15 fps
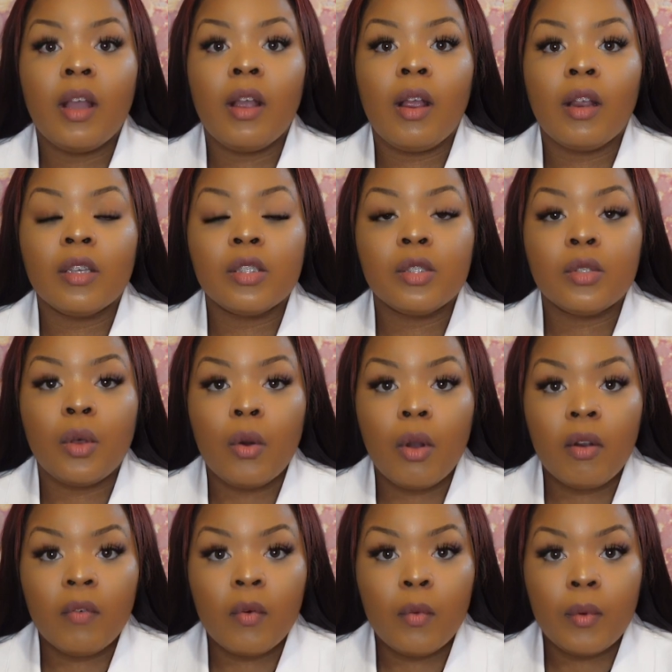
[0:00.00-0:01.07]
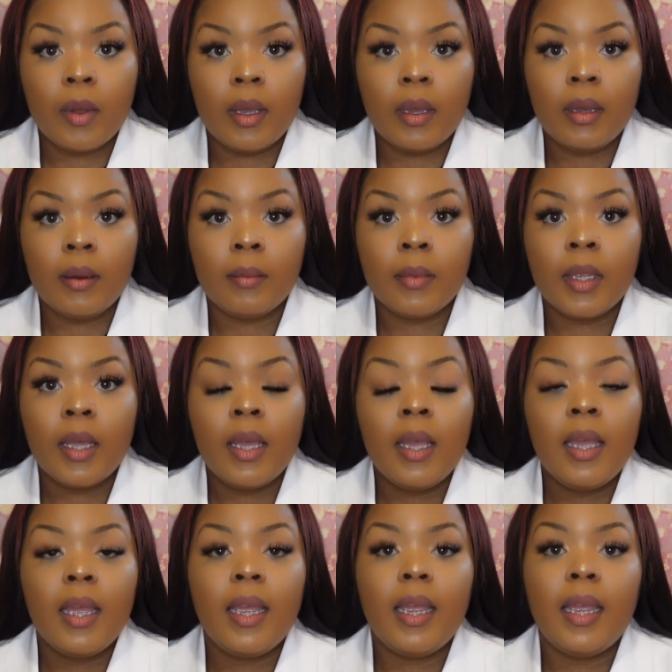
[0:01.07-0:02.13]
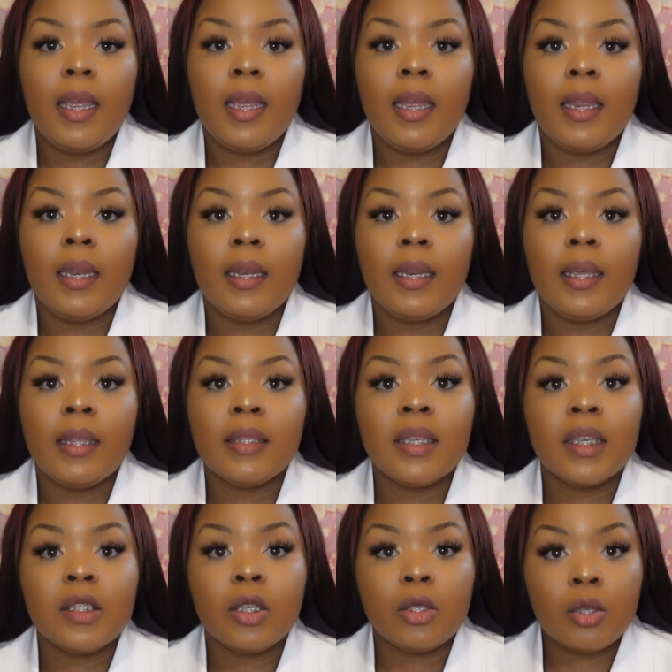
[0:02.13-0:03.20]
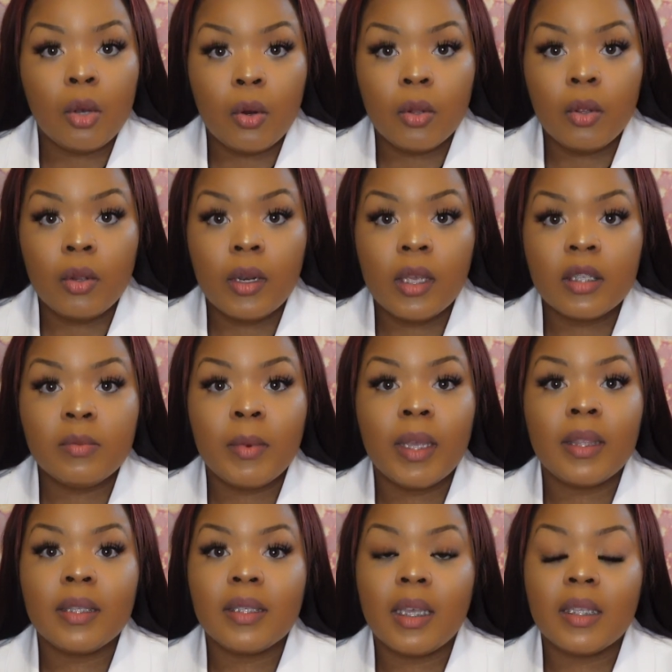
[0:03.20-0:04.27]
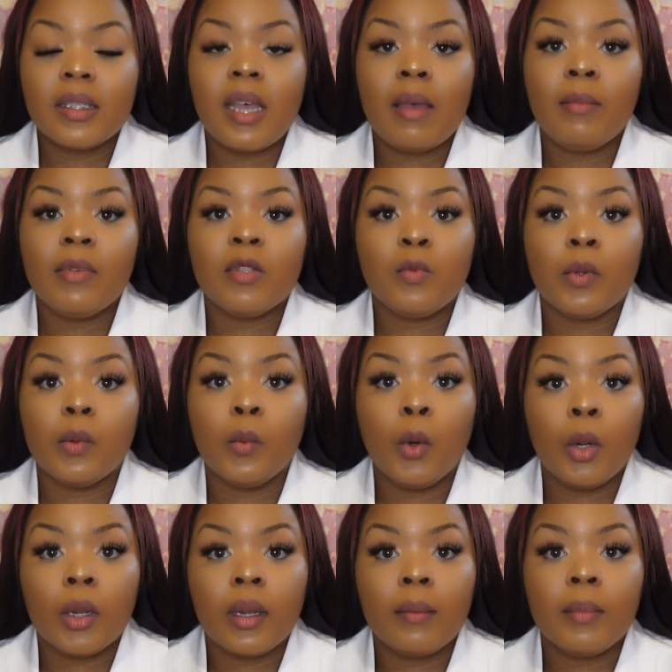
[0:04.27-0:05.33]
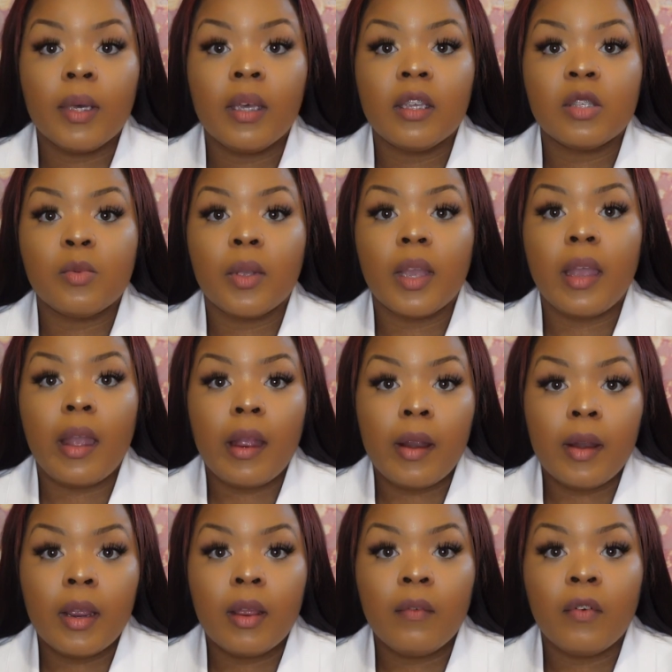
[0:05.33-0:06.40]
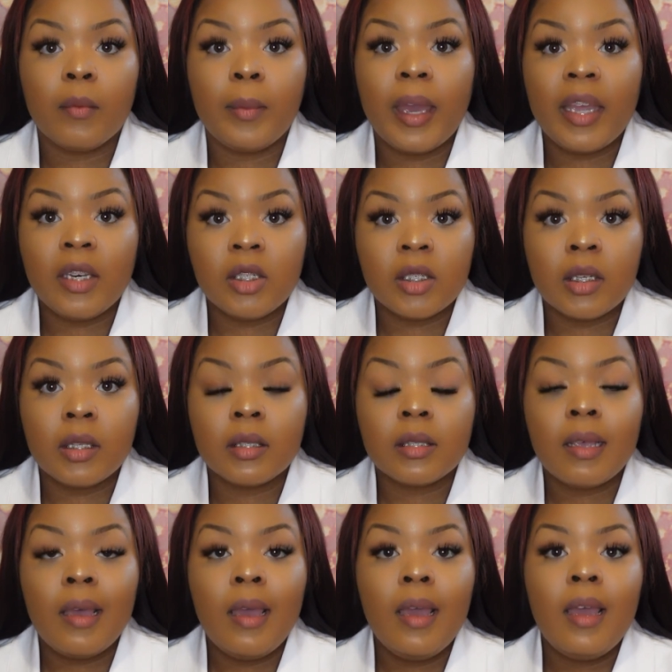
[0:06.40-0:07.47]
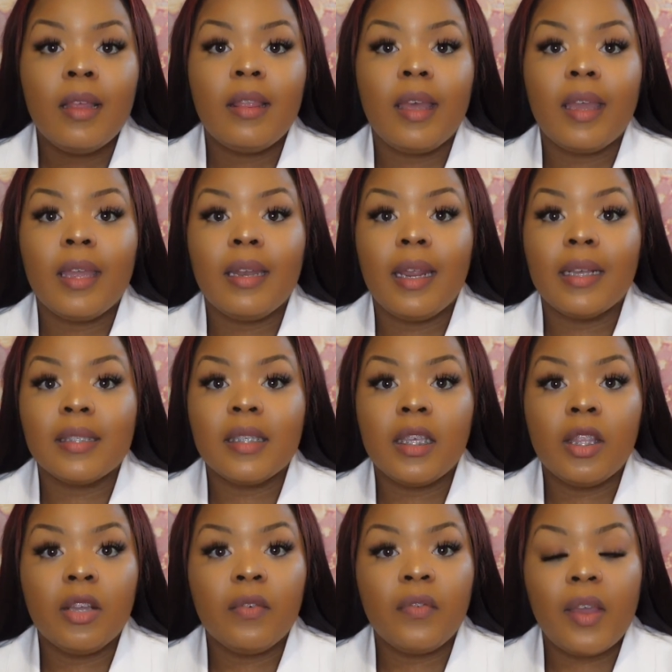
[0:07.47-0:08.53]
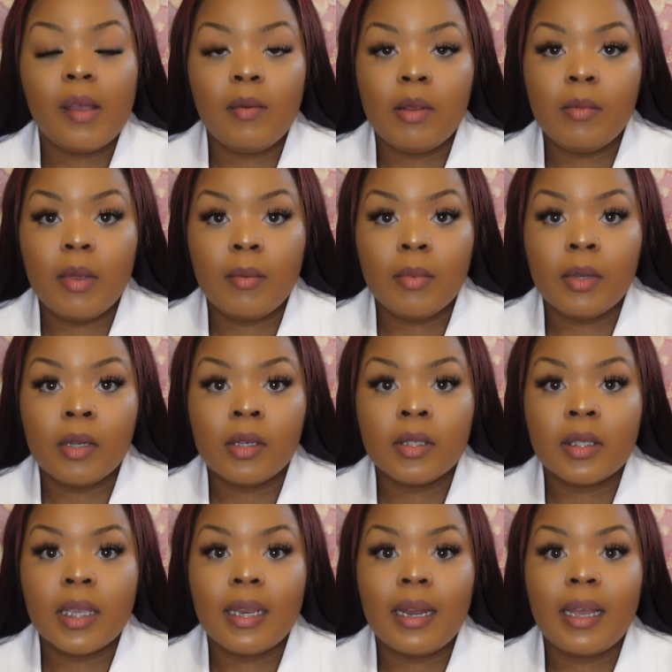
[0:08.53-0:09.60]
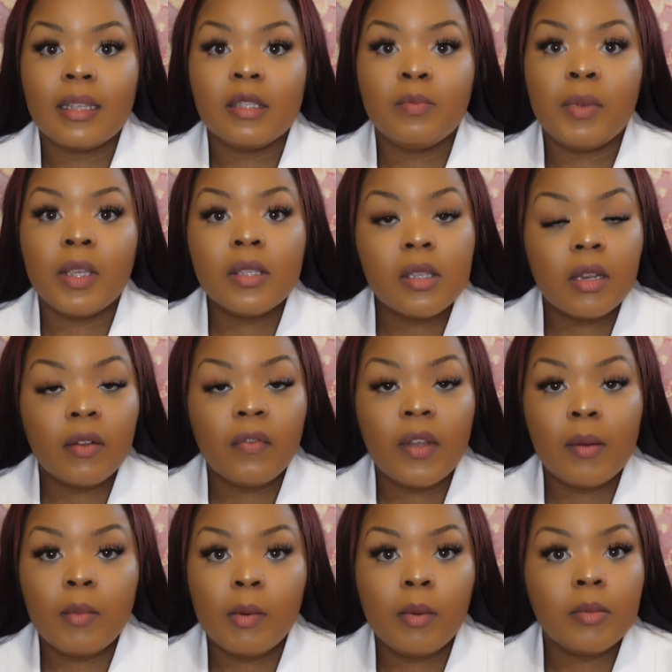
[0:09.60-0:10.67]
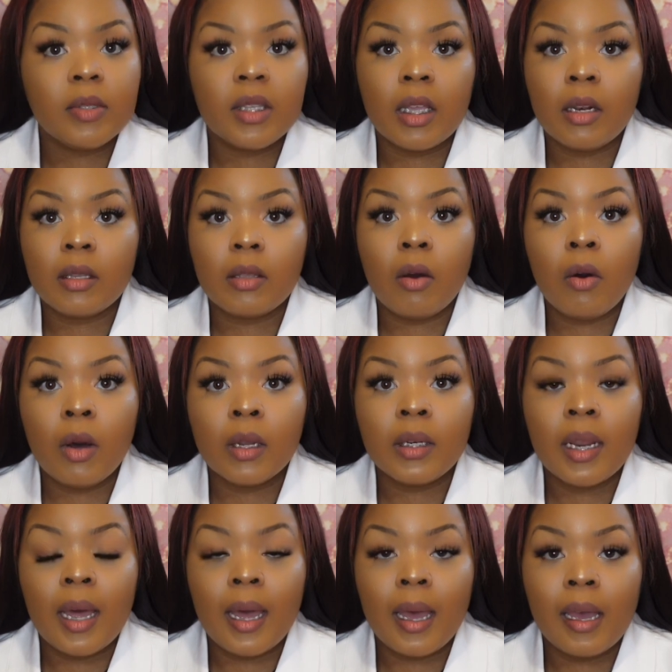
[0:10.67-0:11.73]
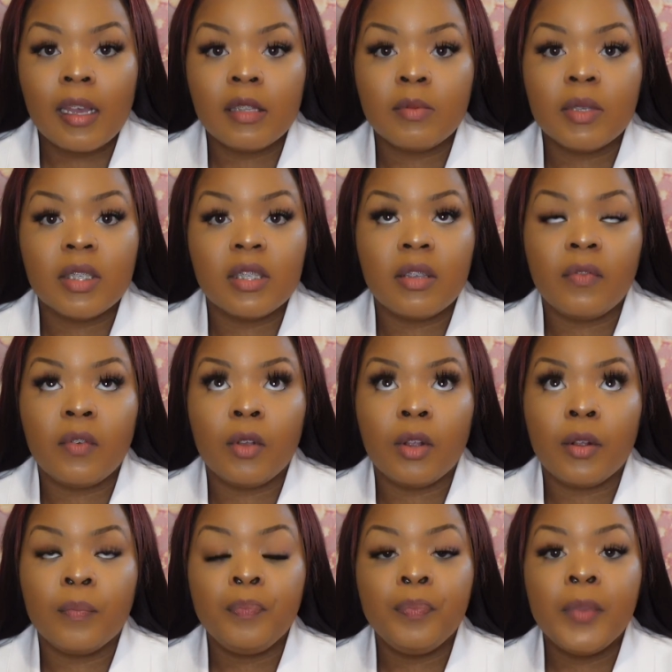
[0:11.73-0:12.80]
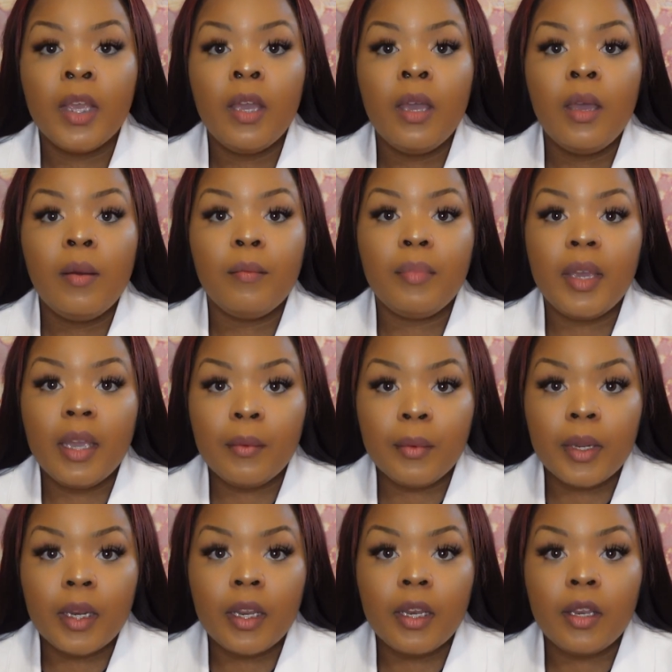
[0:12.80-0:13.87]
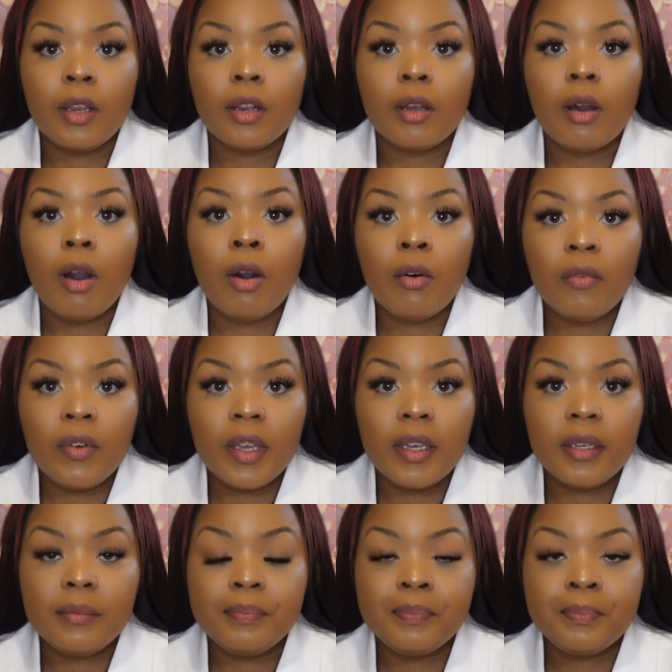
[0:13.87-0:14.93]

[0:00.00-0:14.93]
are so overwhelmed, and it takes a toll on us, but at the same time it's rewarding because we're caring for patients that cannot see their family members, cannot speak to their family members at all times, because if you're bedridden, you're COVID